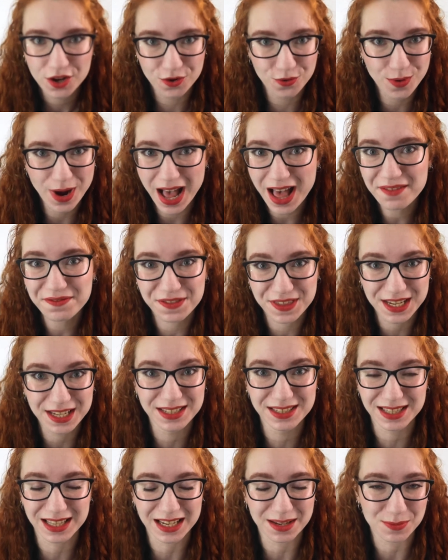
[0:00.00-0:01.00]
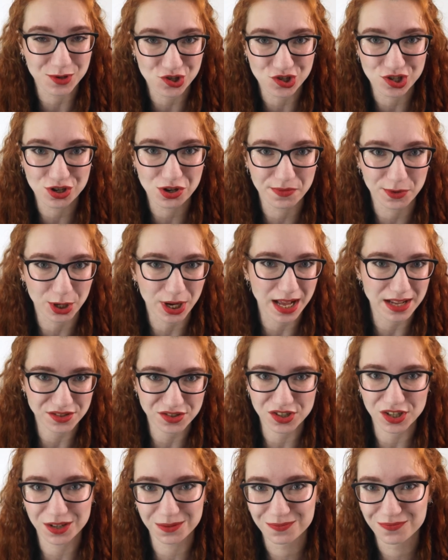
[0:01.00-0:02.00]
who have things like machine
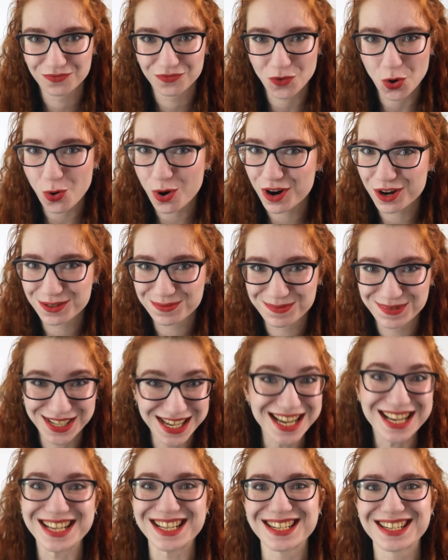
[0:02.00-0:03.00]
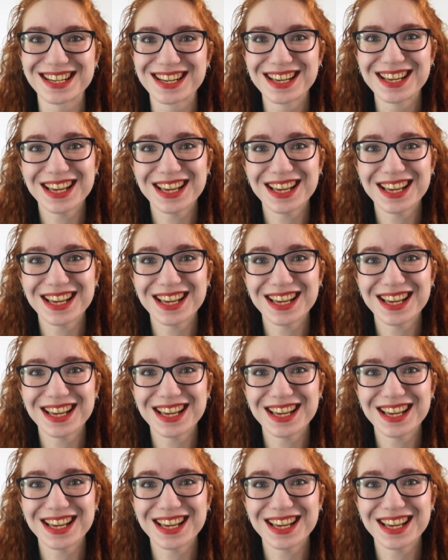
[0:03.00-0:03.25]
overcasting. Or did,